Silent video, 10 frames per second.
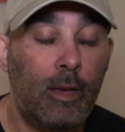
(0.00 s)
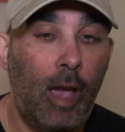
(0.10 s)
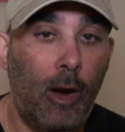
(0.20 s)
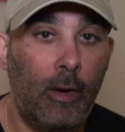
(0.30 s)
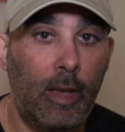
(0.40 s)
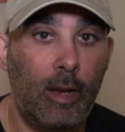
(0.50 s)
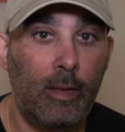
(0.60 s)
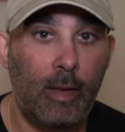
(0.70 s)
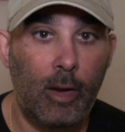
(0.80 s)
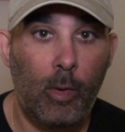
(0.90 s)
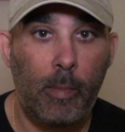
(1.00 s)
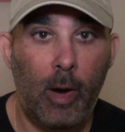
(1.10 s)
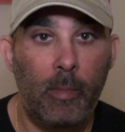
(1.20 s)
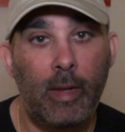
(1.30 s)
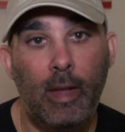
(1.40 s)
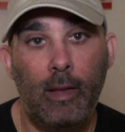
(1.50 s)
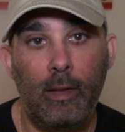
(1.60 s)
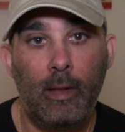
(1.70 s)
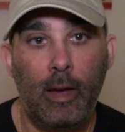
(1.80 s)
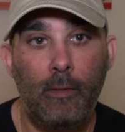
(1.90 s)
carrying it as I go about my daily
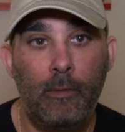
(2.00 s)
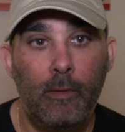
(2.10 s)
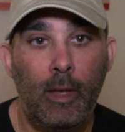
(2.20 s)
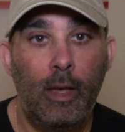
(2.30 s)
life.